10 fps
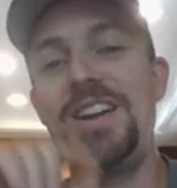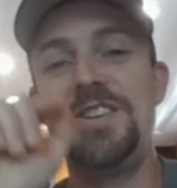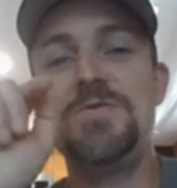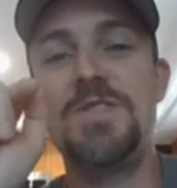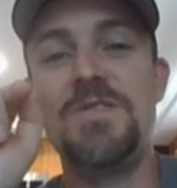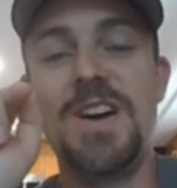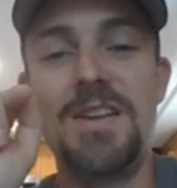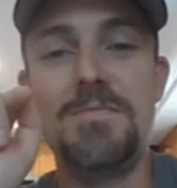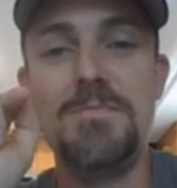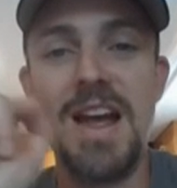You can
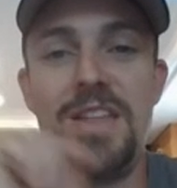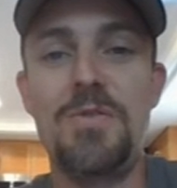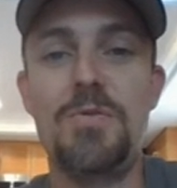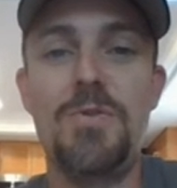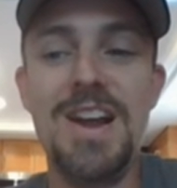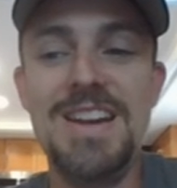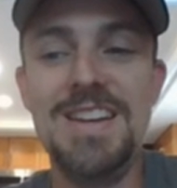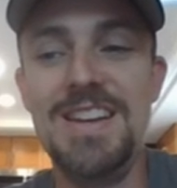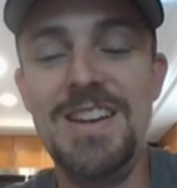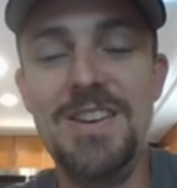find math right
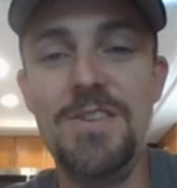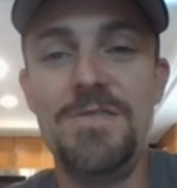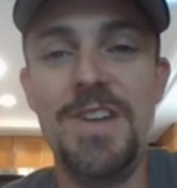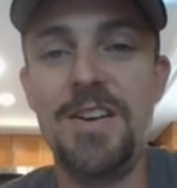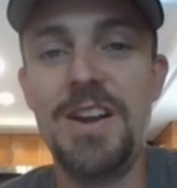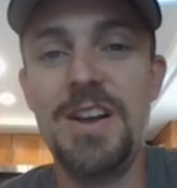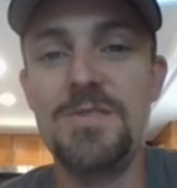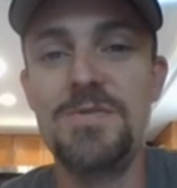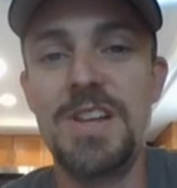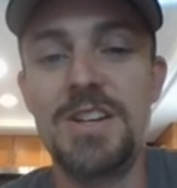in your very
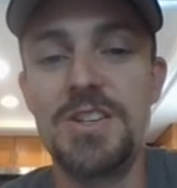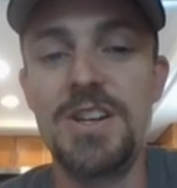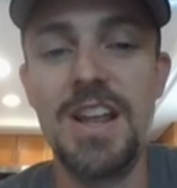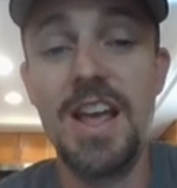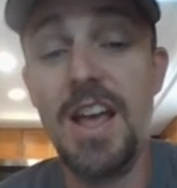own kitchen.